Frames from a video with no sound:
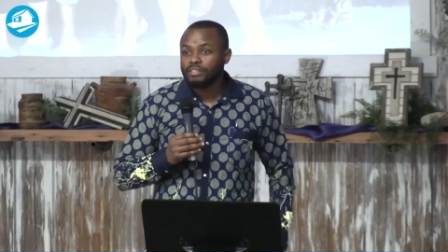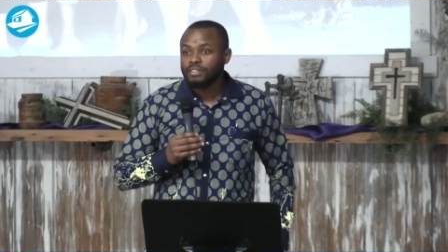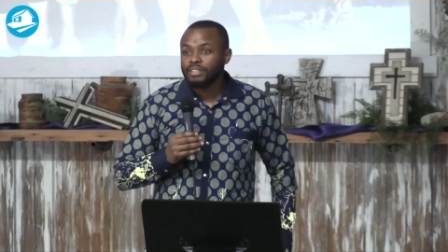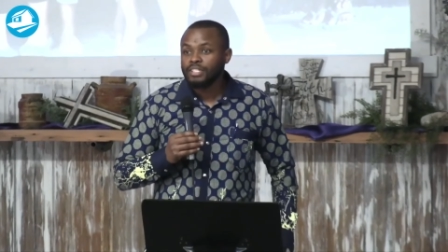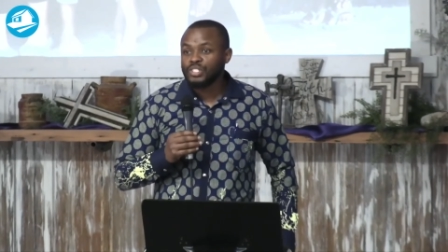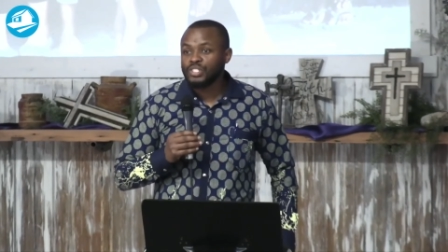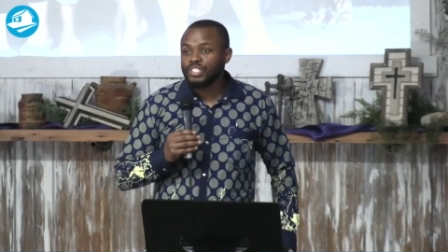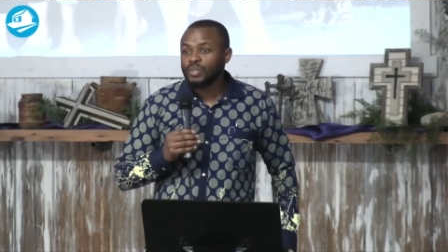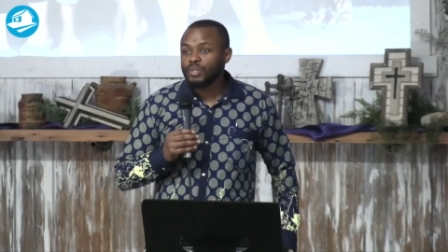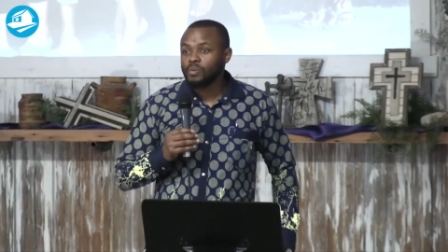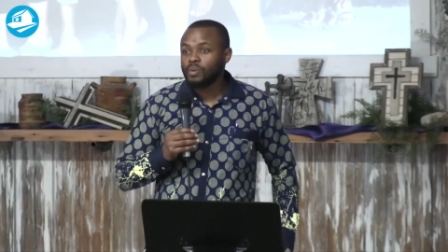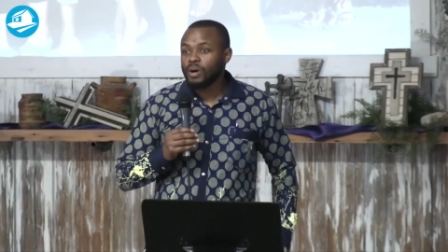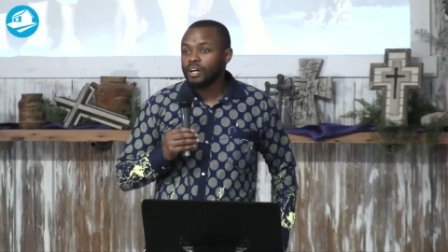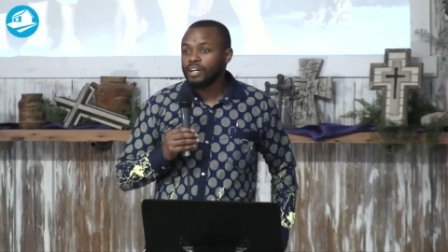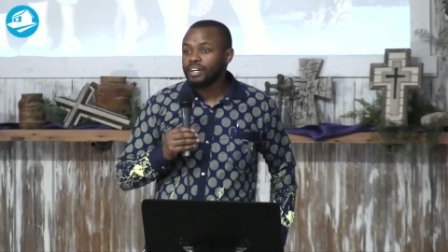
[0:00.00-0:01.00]
He's still
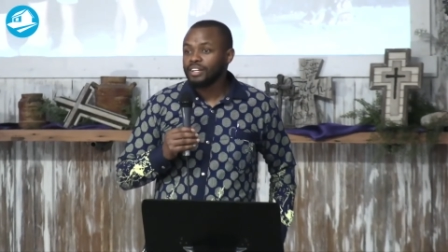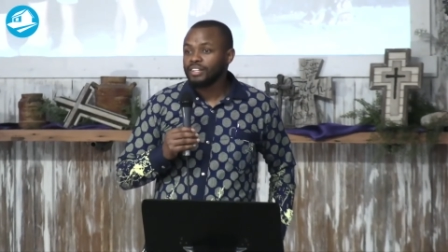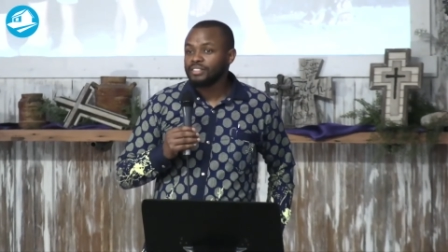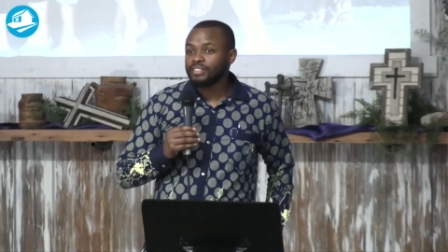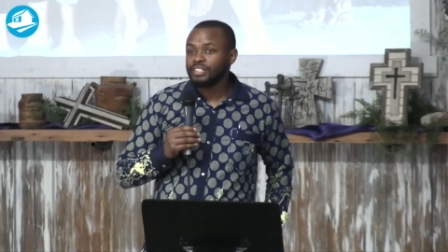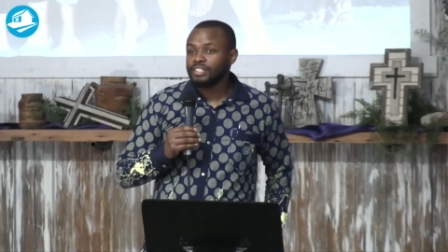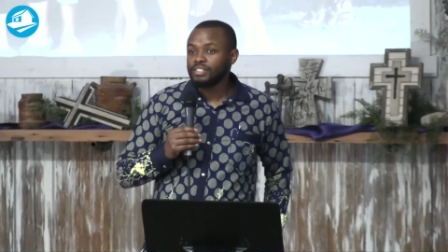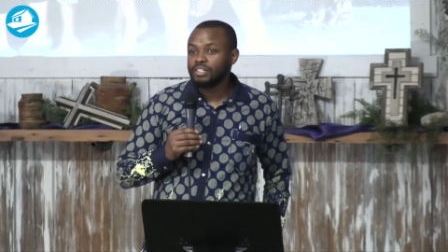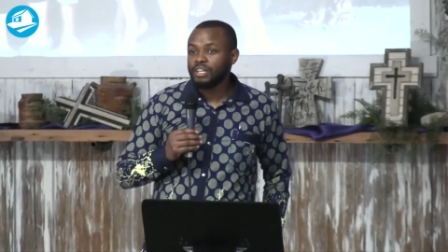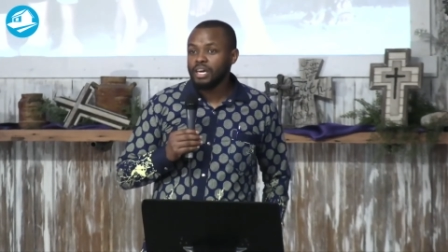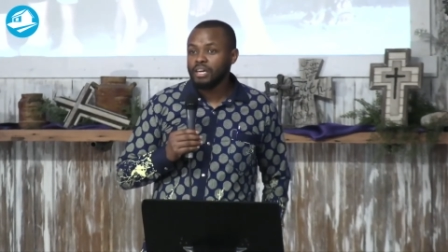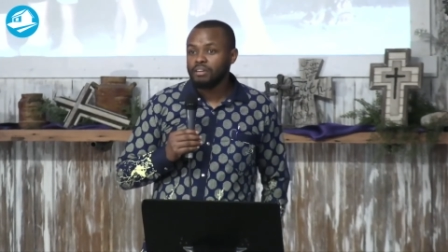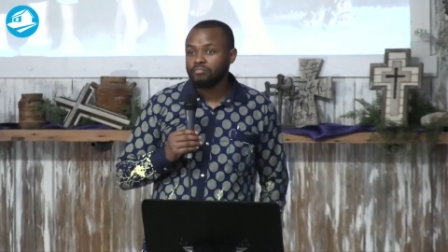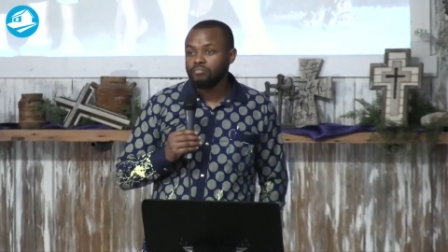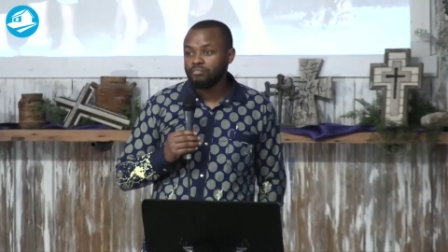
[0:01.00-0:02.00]
walking to this
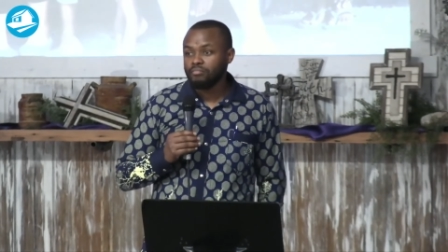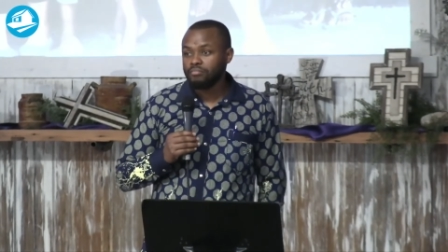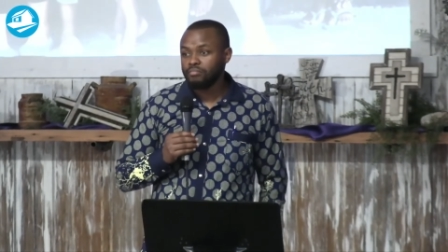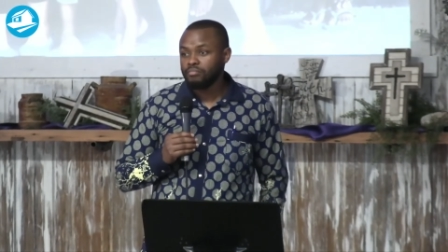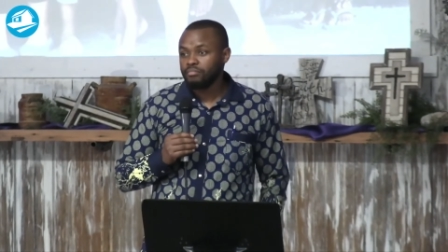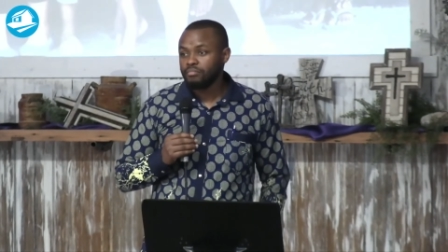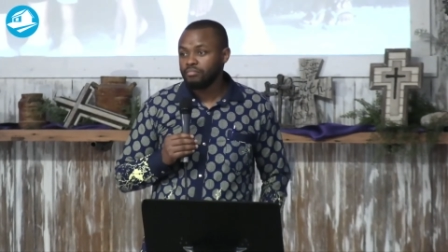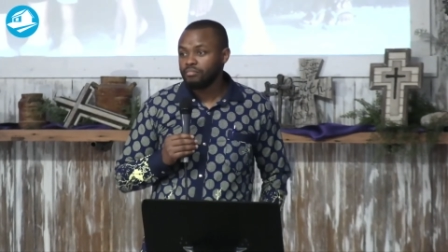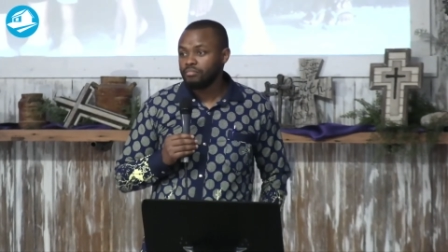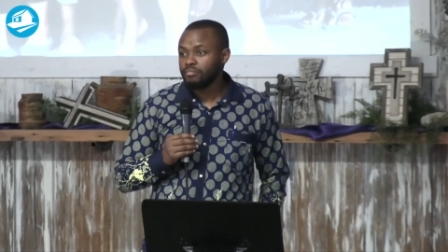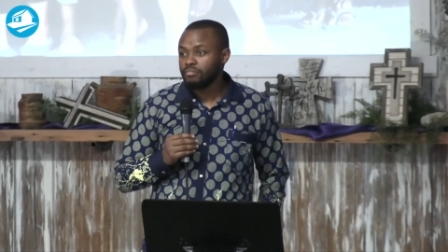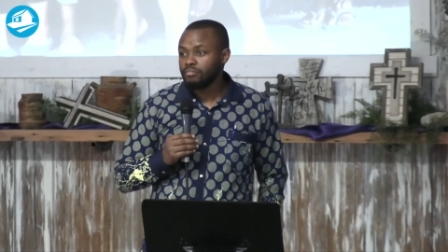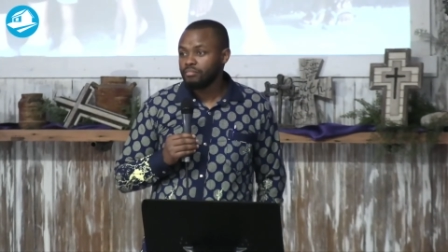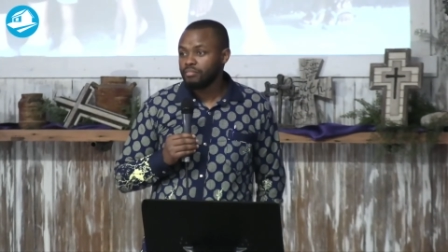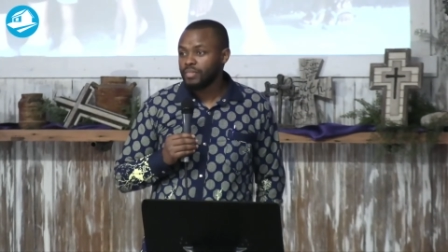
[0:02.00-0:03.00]
day.
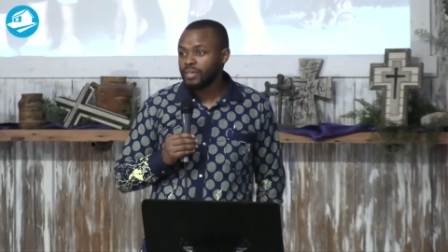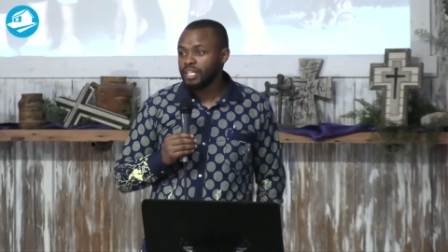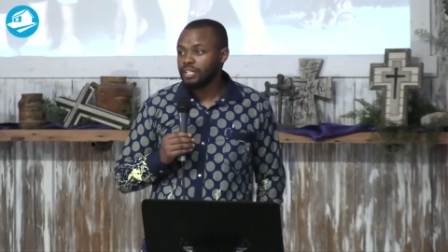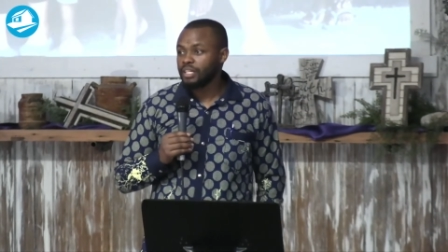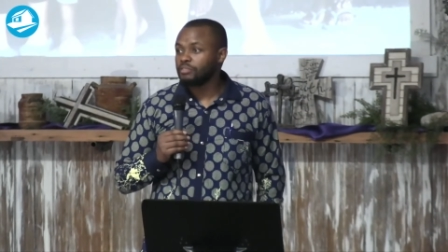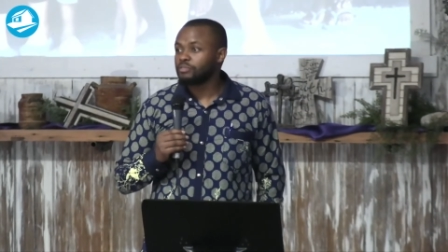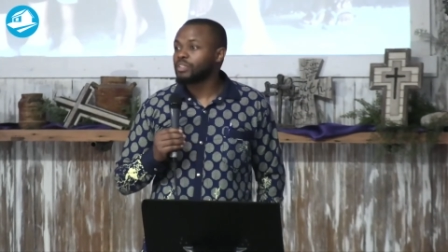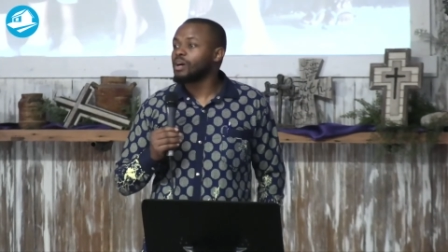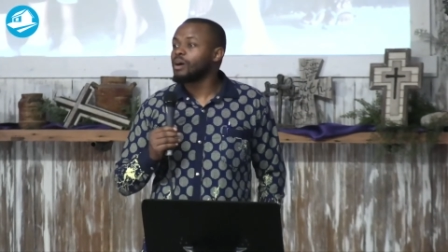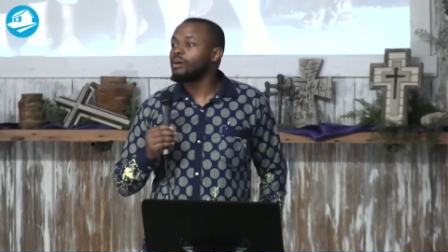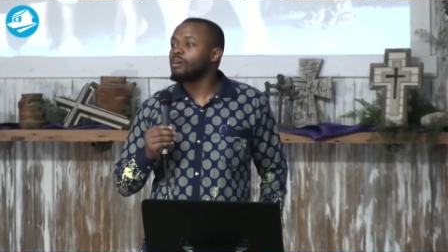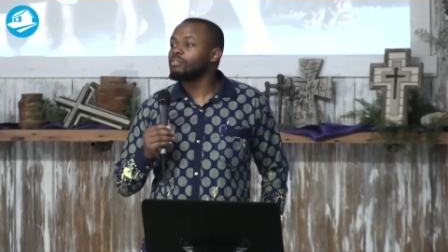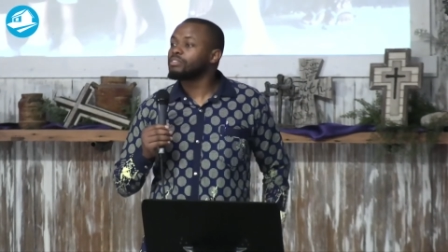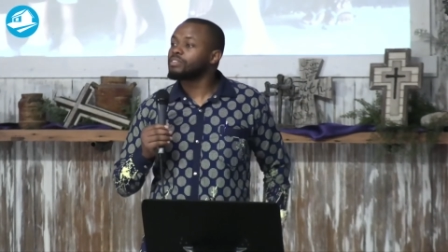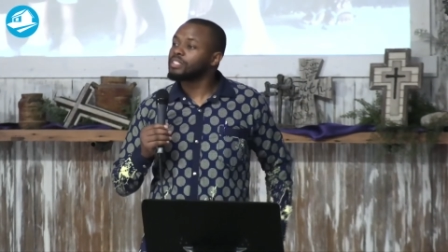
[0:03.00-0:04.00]
He left the
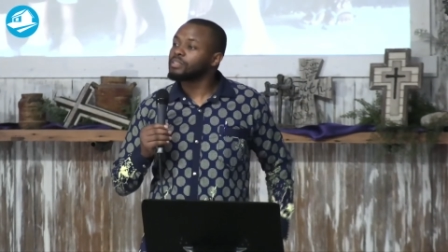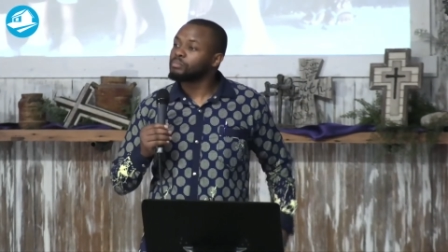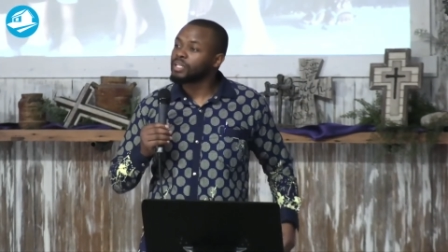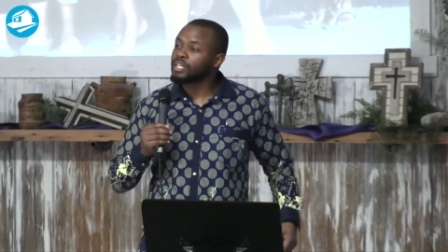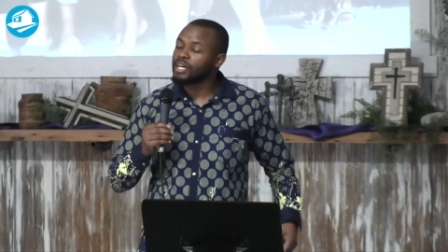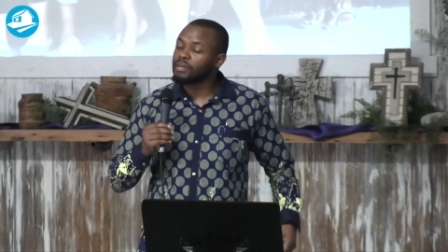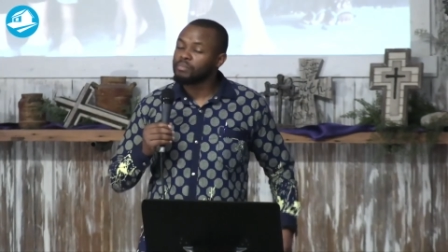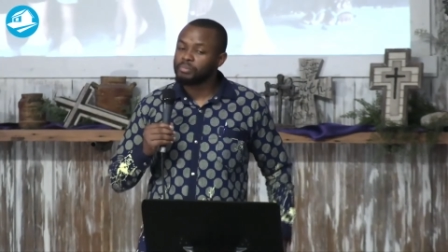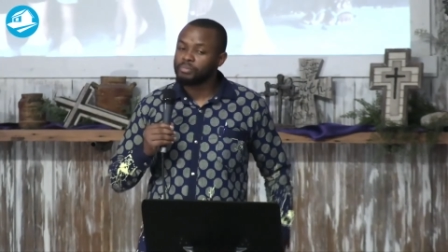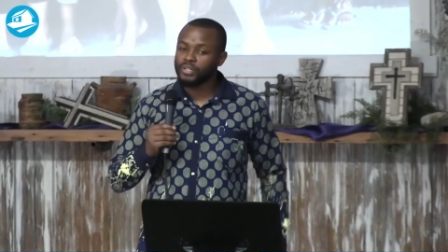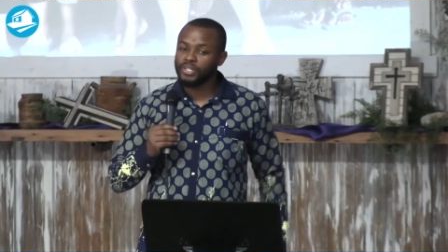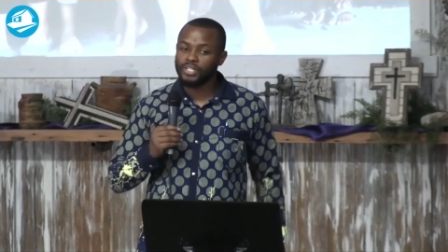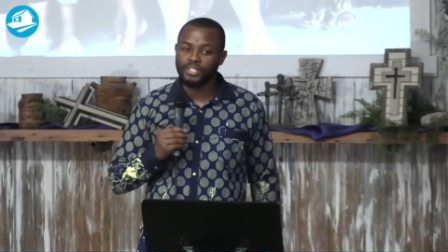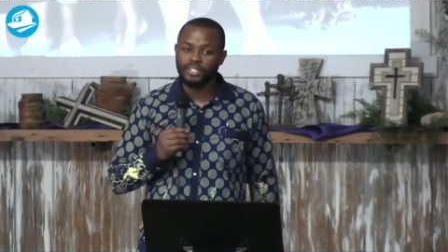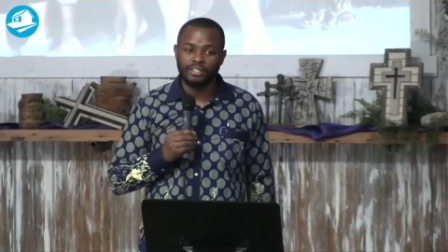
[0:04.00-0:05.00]
office, became a
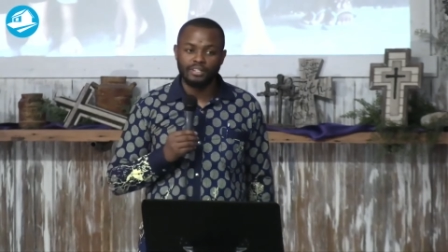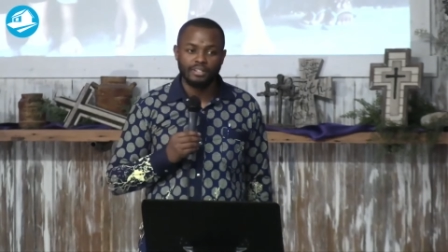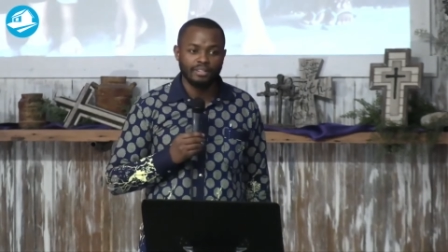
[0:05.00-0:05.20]
preacher.